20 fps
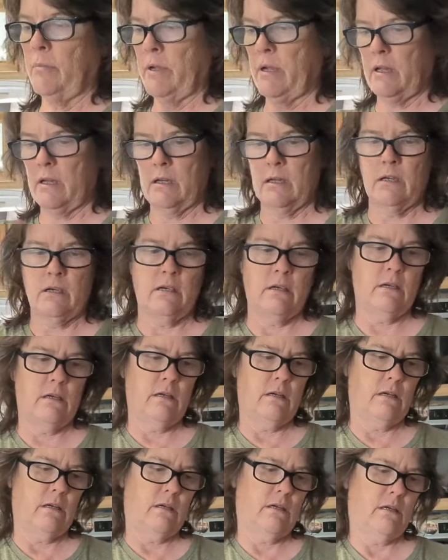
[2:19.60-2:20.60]
my,
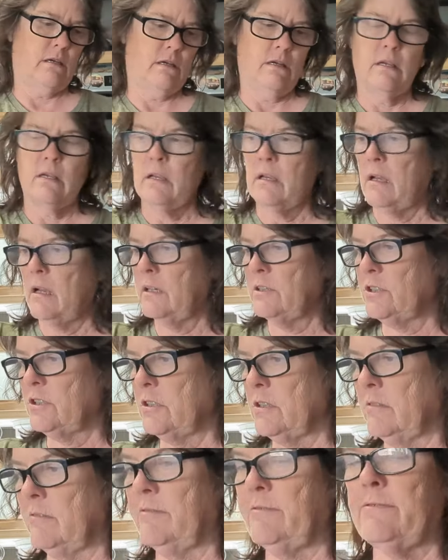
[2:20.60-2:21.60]
I
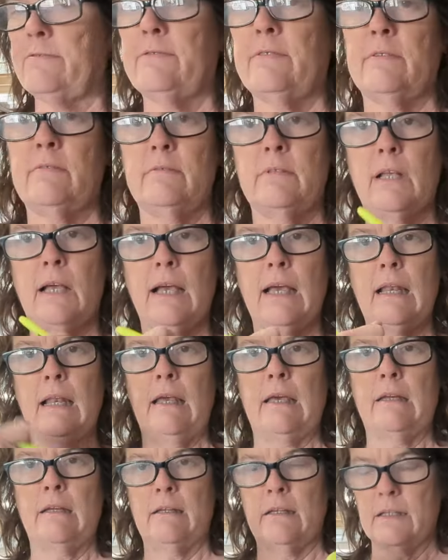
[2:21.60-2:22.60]
should have
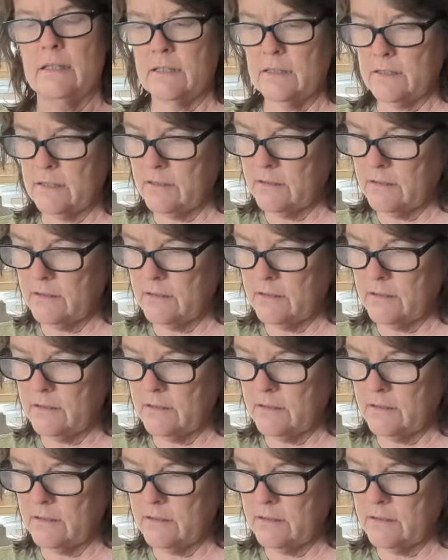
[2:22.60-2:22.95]
highlighted this